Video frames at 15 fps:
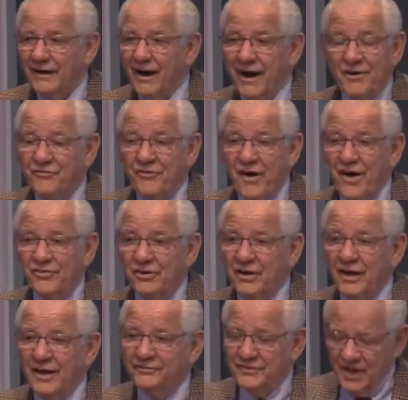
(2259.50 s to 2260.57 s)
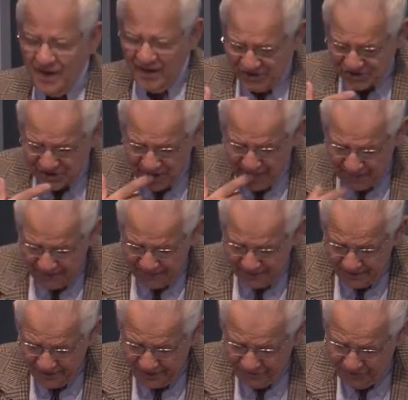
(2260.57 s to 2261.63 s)
our Father loved us.
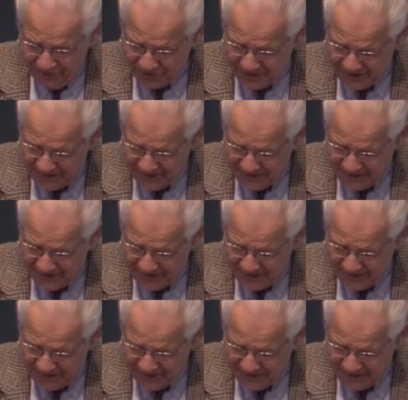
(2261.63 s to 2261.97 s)
Look at verse